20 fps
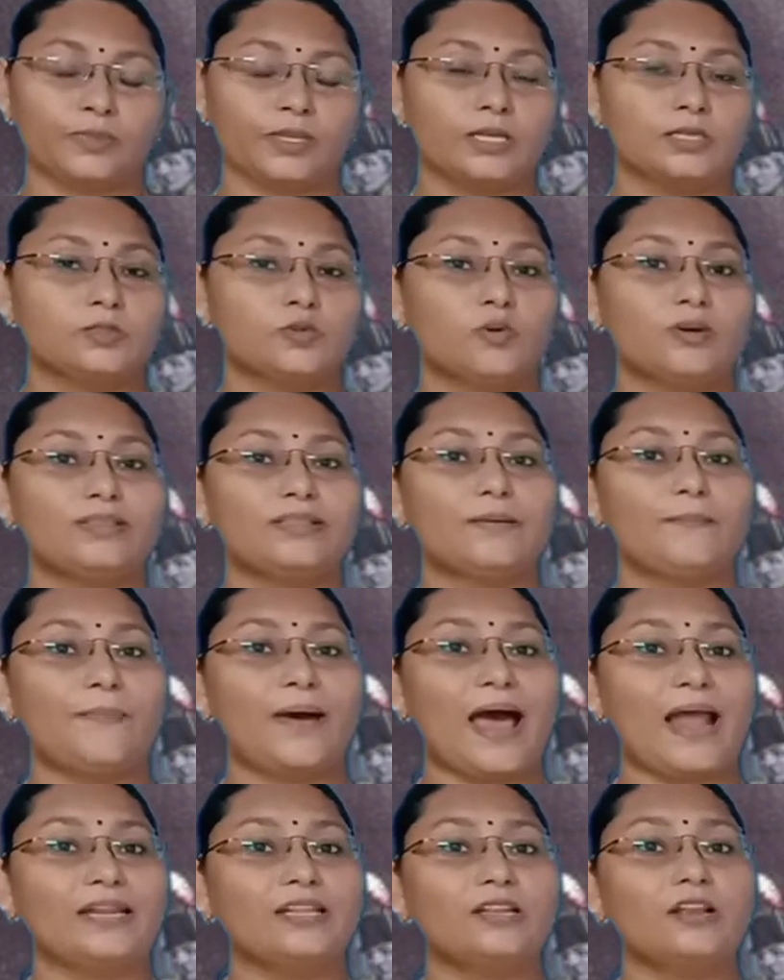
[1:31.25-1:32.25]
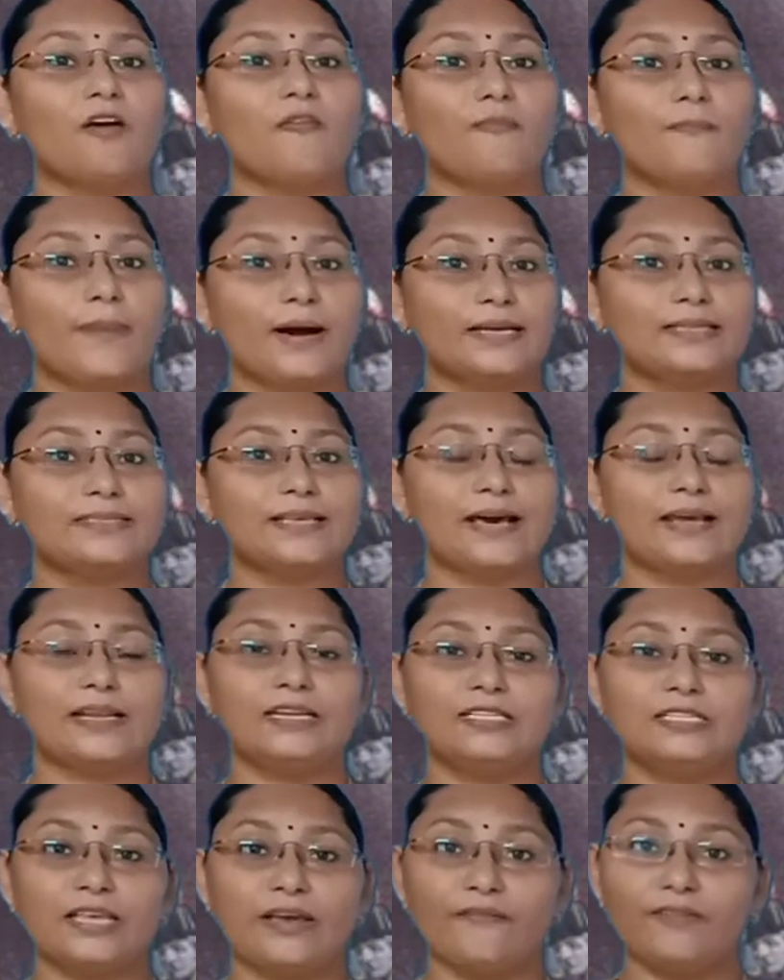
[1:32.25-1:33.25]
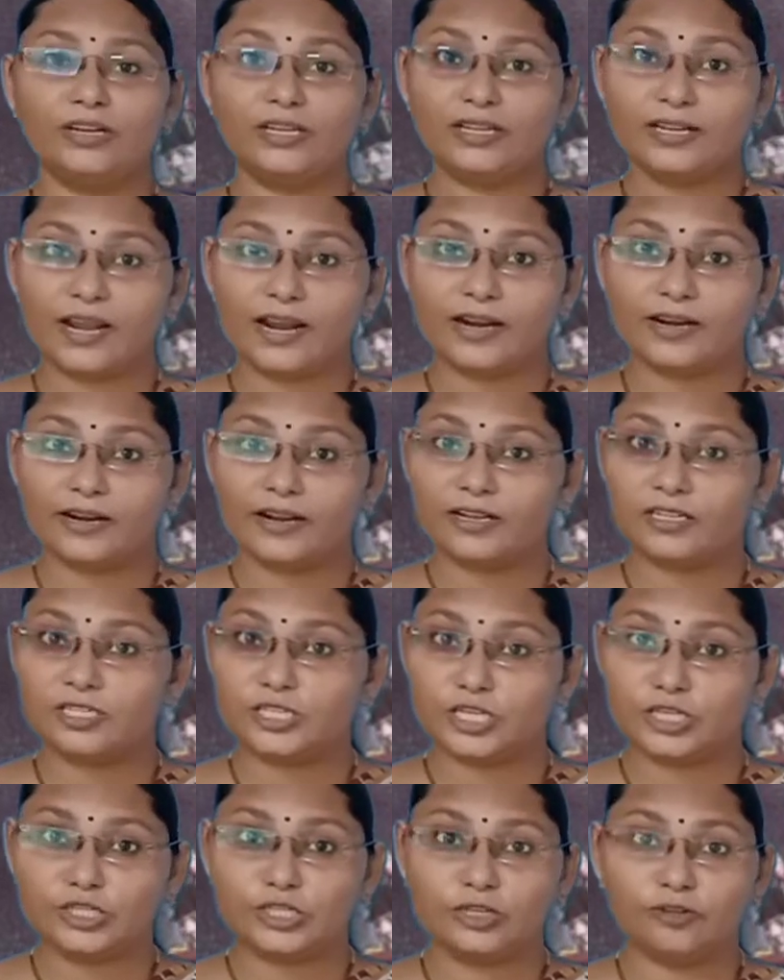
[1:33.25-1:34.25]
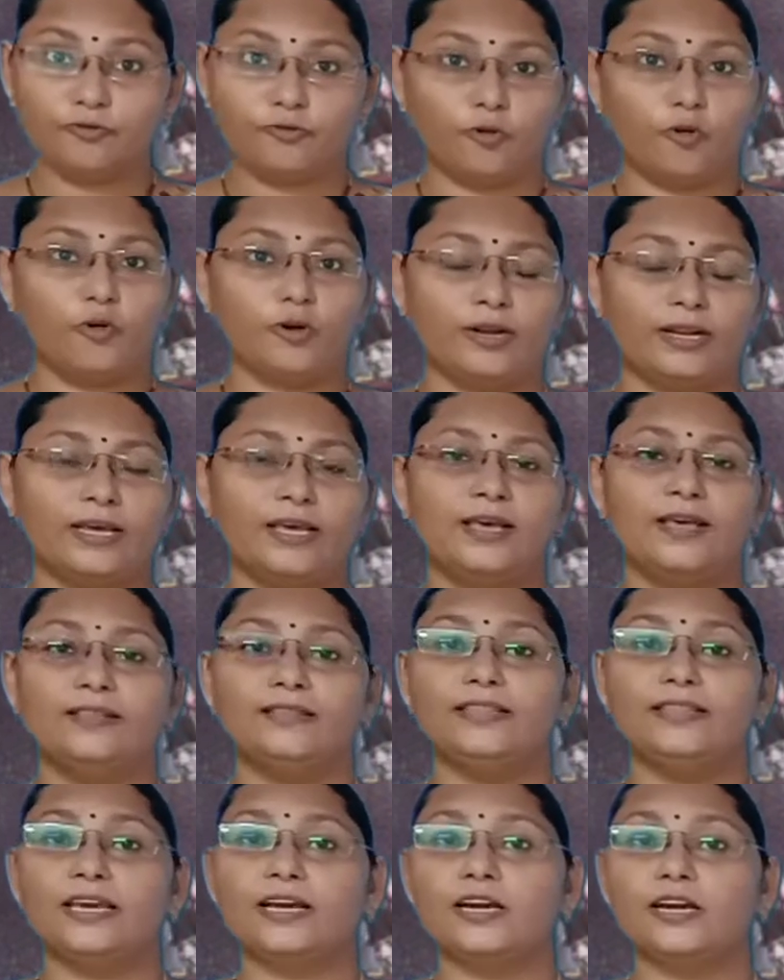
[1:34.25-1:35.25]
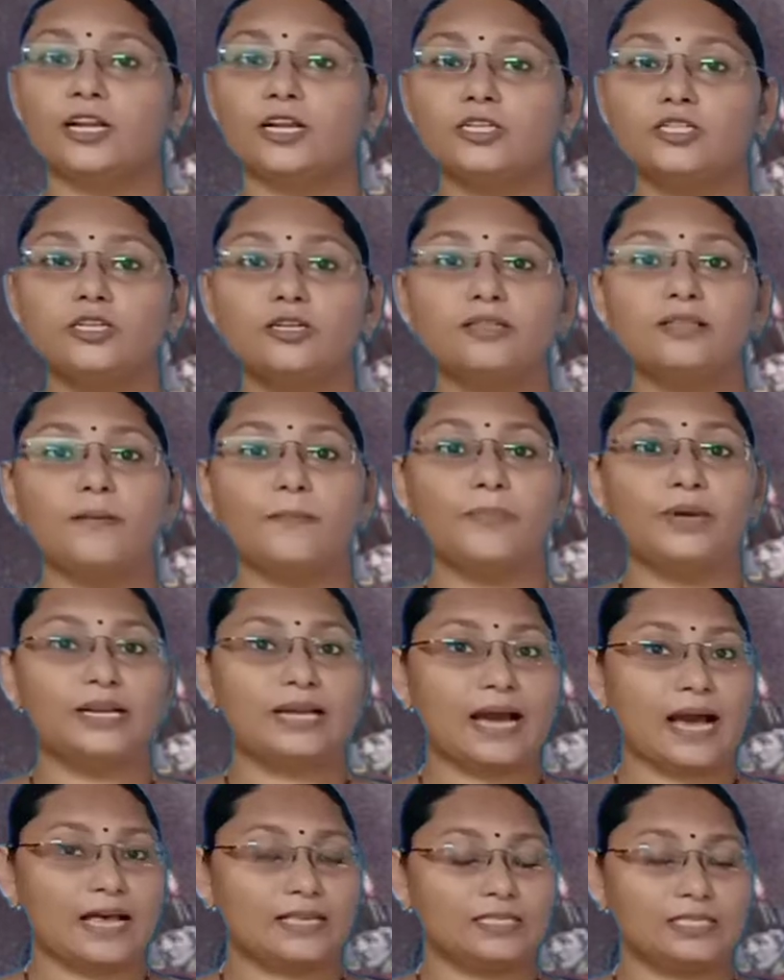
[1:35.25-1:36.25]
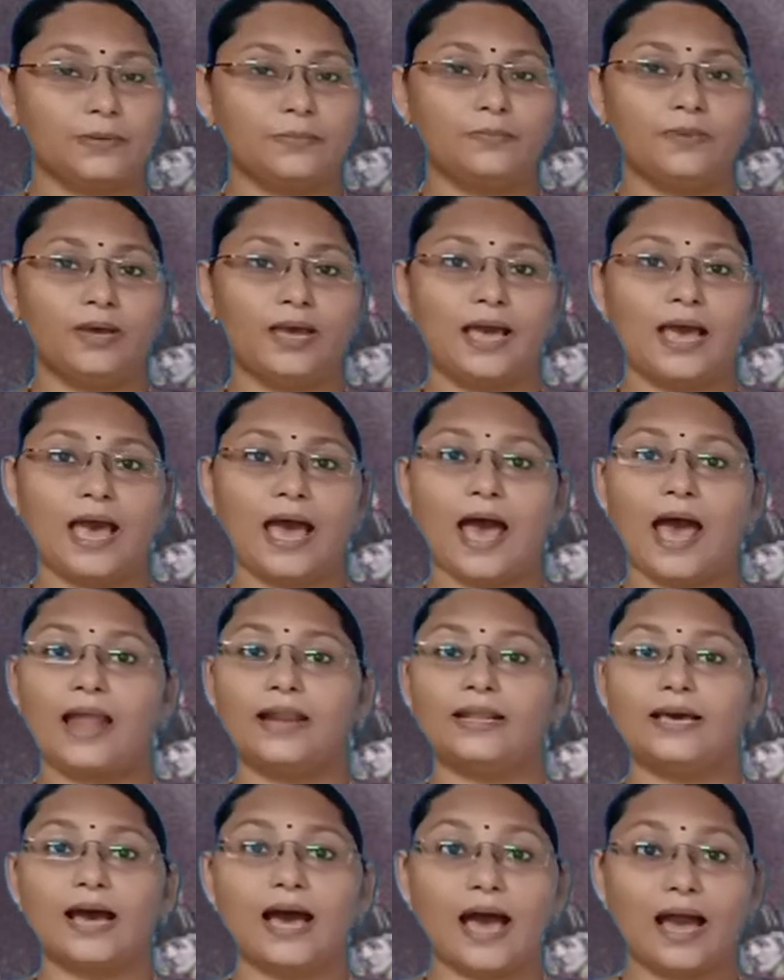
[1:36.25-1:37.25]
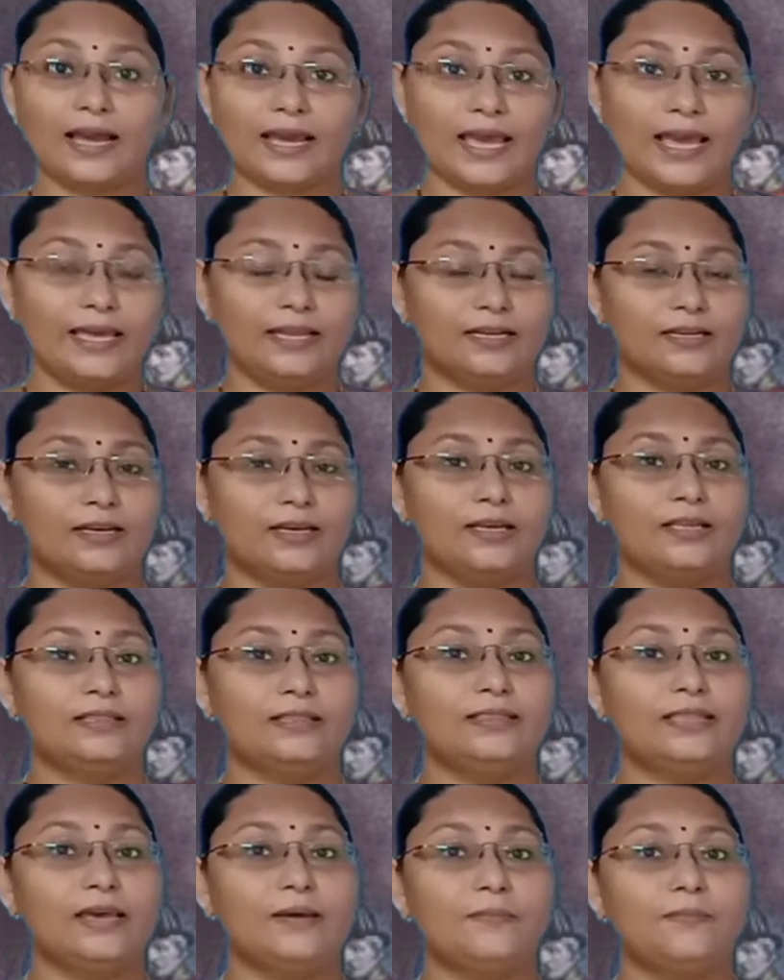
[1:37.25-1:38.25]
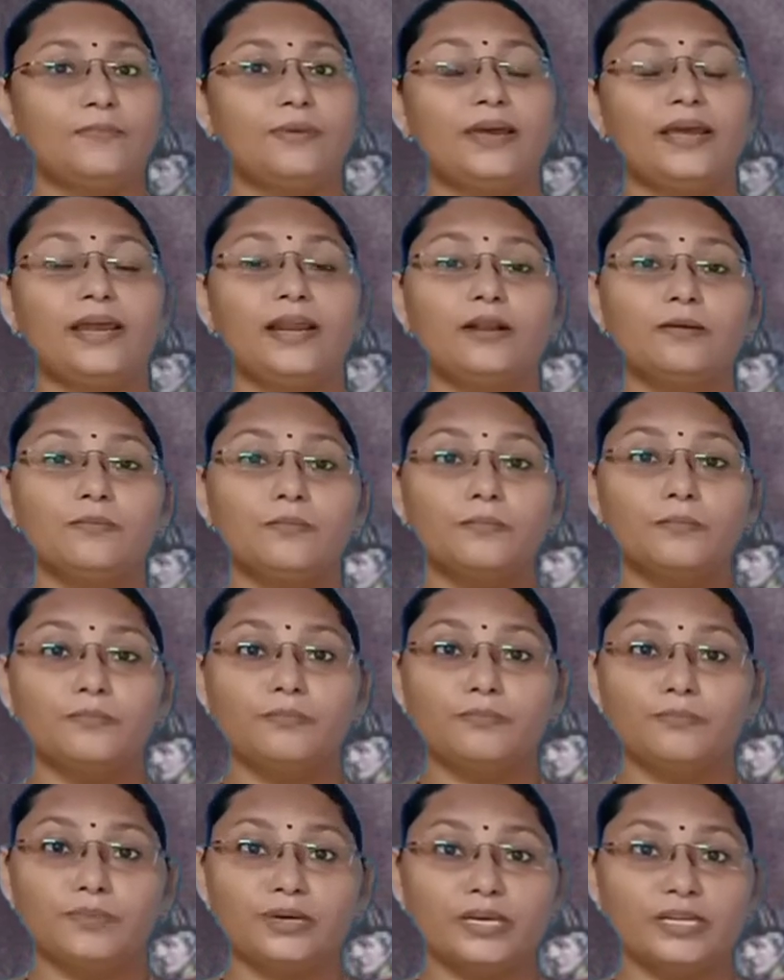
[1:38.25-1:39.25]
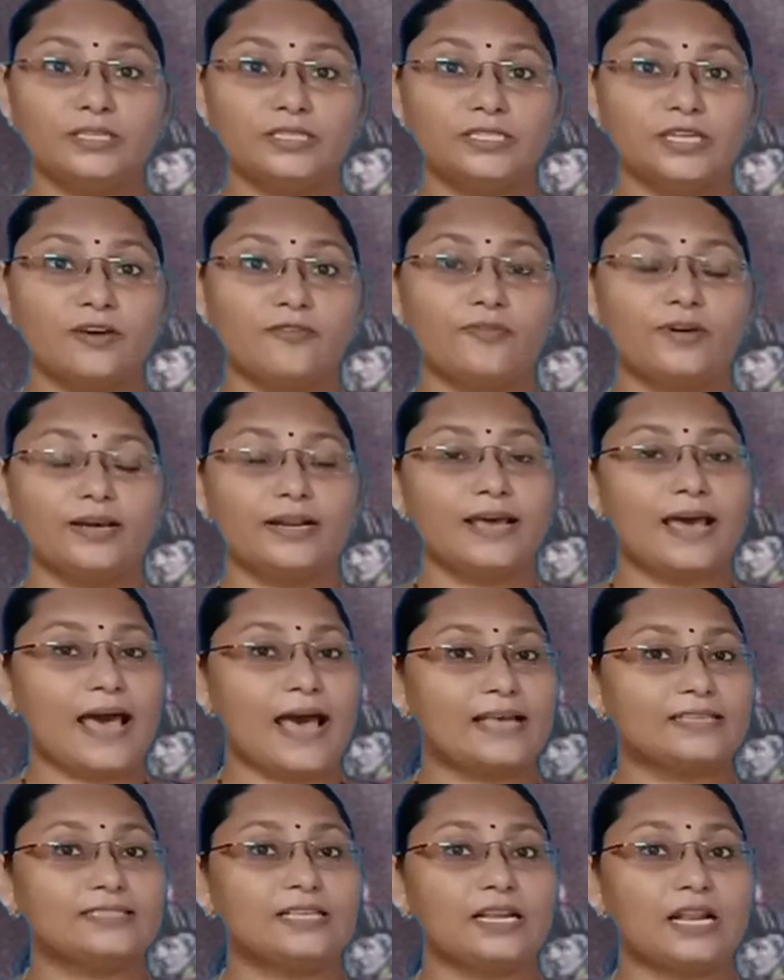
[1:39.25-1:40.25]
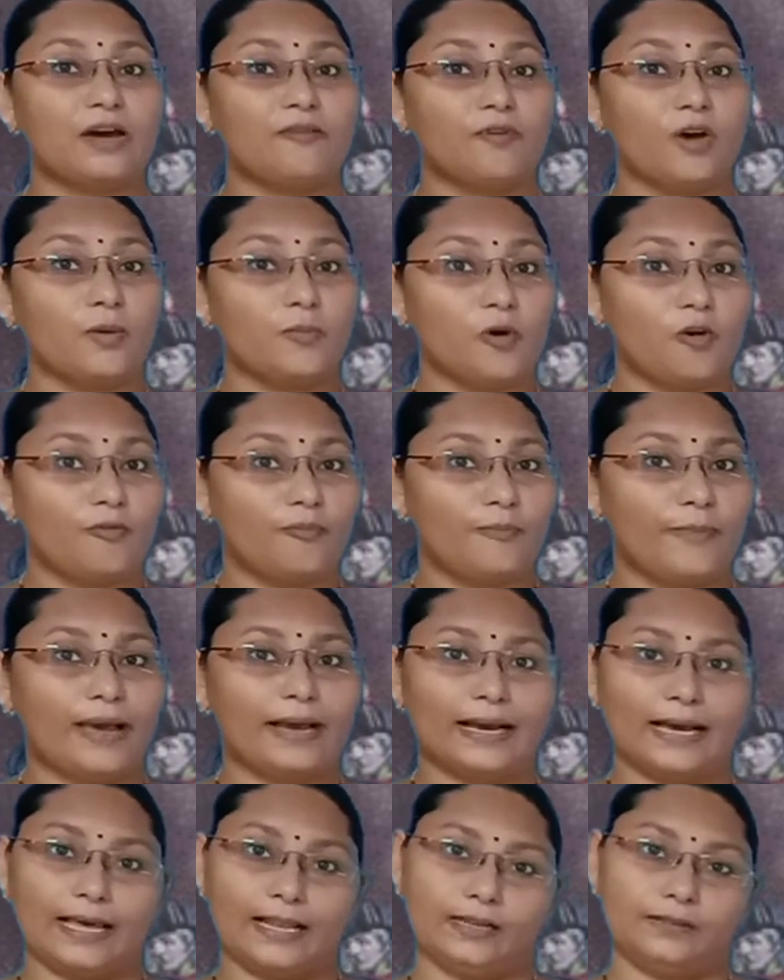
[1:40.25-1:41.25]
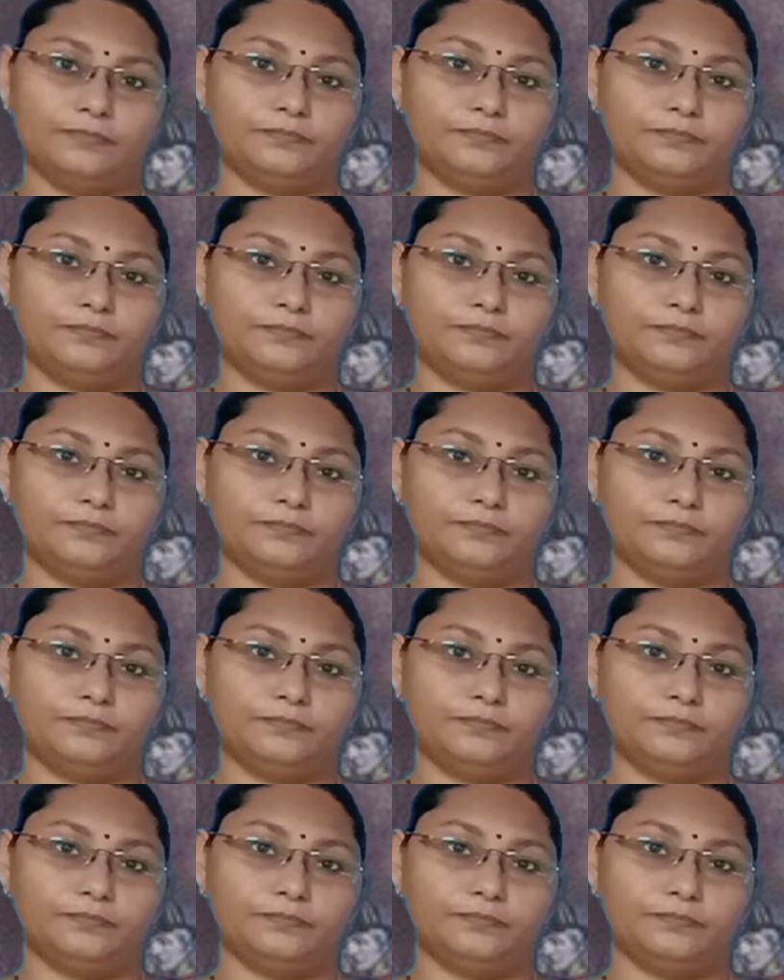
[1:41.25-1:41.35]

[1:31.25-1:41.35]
So in the Battle of Buxar in 1764, they crushed the Mir Qasim and again they made Mir Jafar as the Nawab of Bengal.